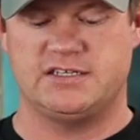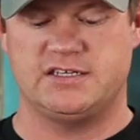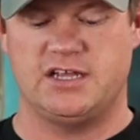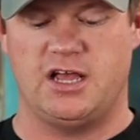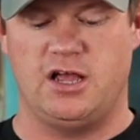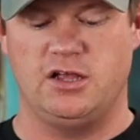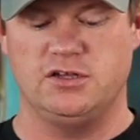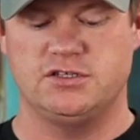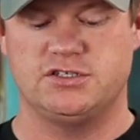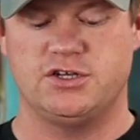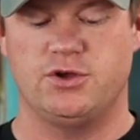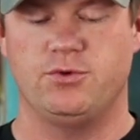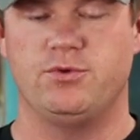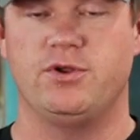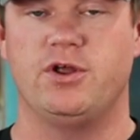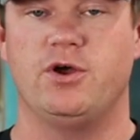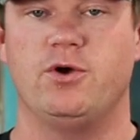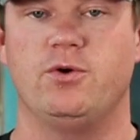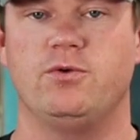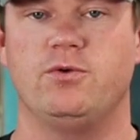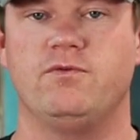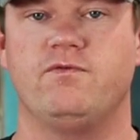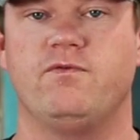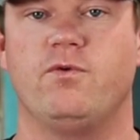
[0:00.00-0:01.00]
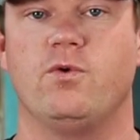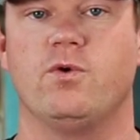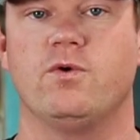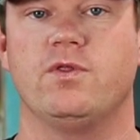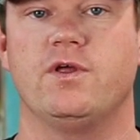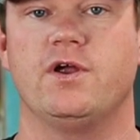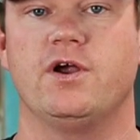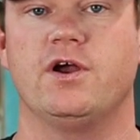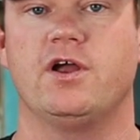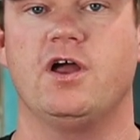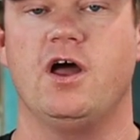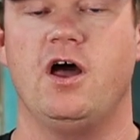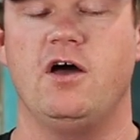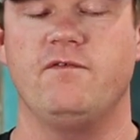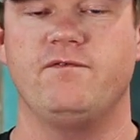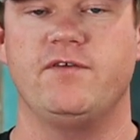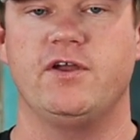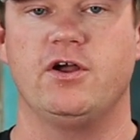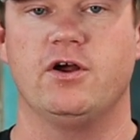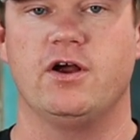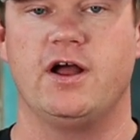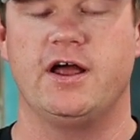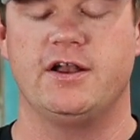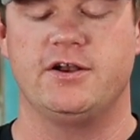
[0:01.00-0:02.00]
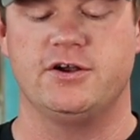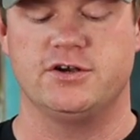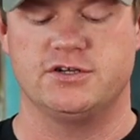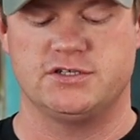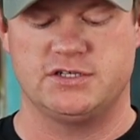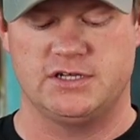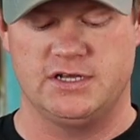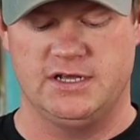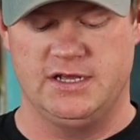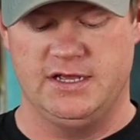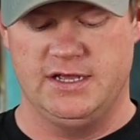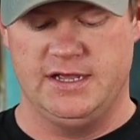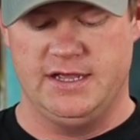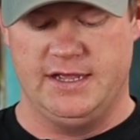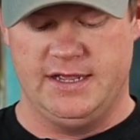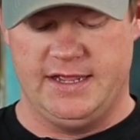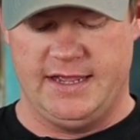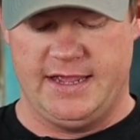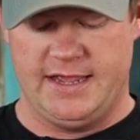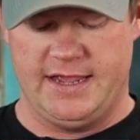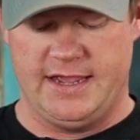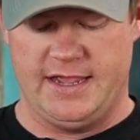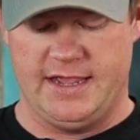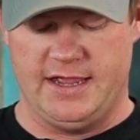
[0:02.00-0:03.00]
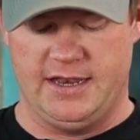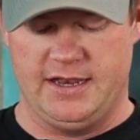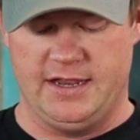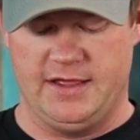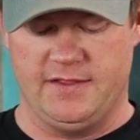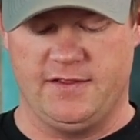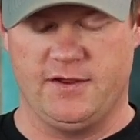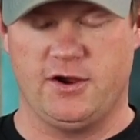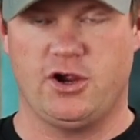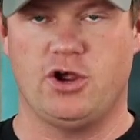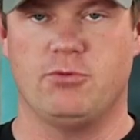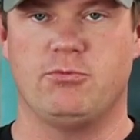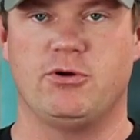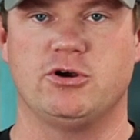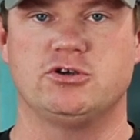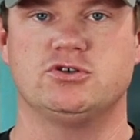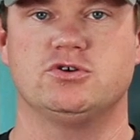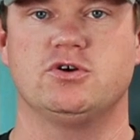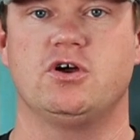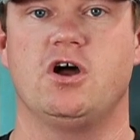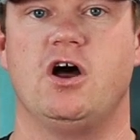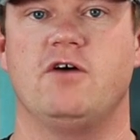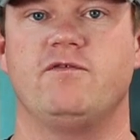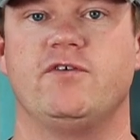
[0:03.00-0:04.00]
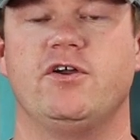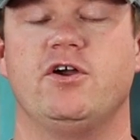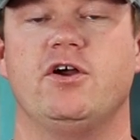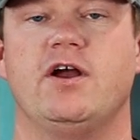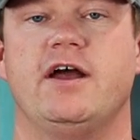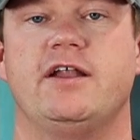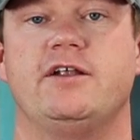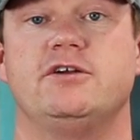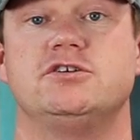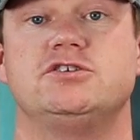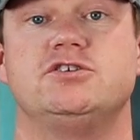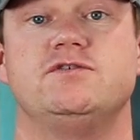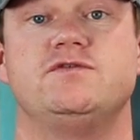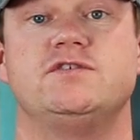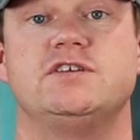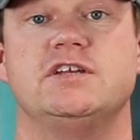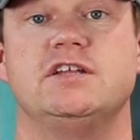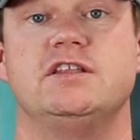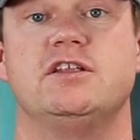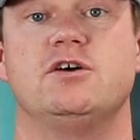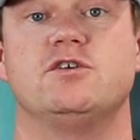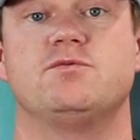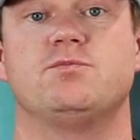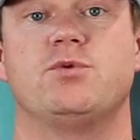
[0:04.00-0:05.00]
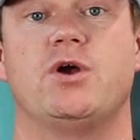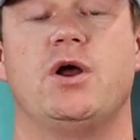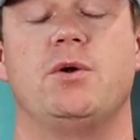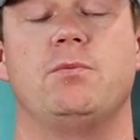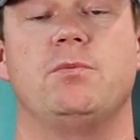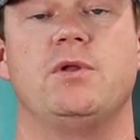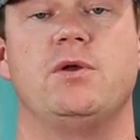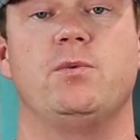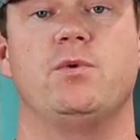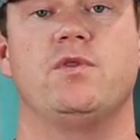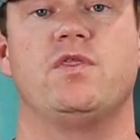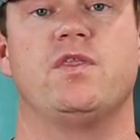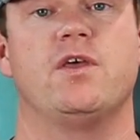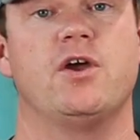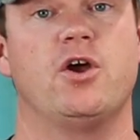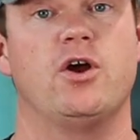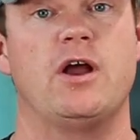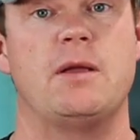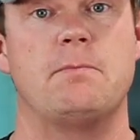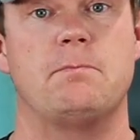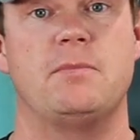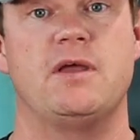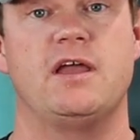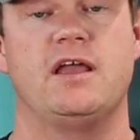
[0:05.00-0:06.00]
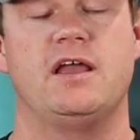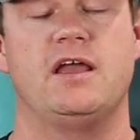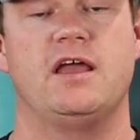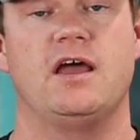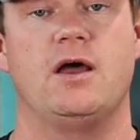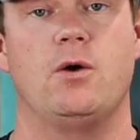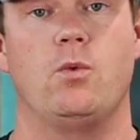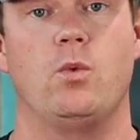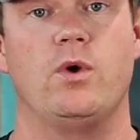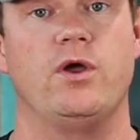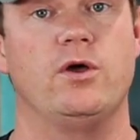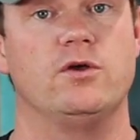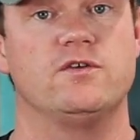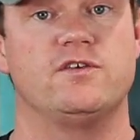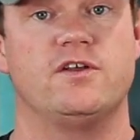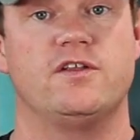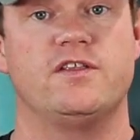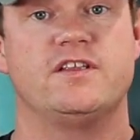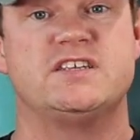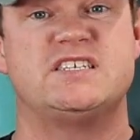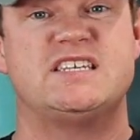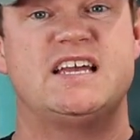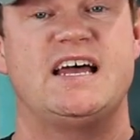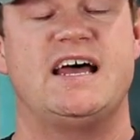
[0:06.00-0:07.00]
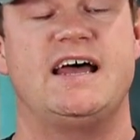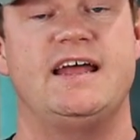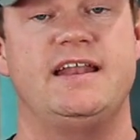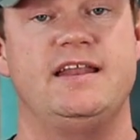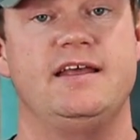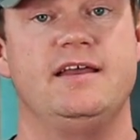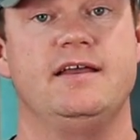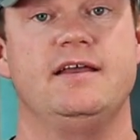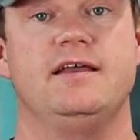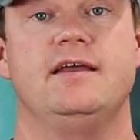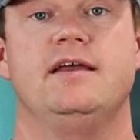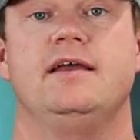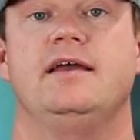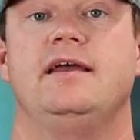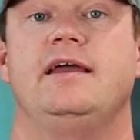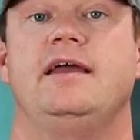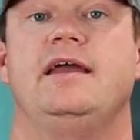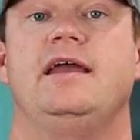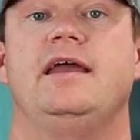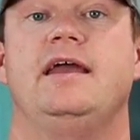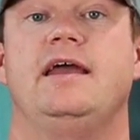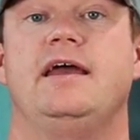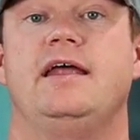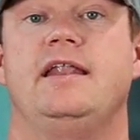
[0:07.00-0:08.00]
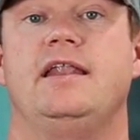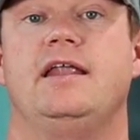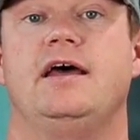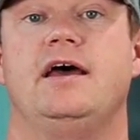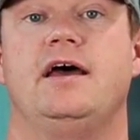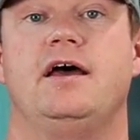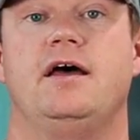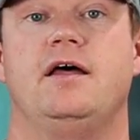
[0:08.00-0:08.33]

is also known for their coffee grinders. And their commercial coffee grinders, you've seen those probably with the great big wheels on the side. And